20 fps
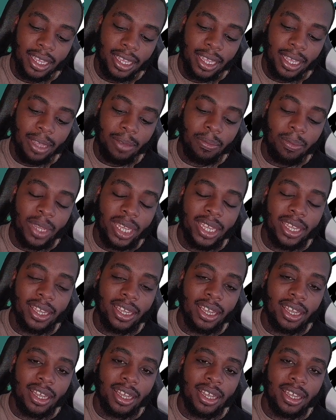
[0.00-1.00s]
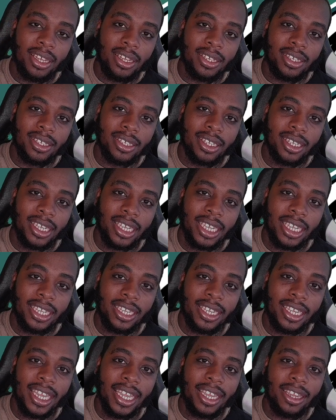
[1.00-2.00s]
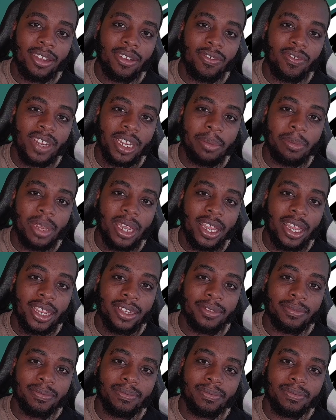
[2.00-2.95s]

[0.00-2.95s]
if we get Kareem Hunt,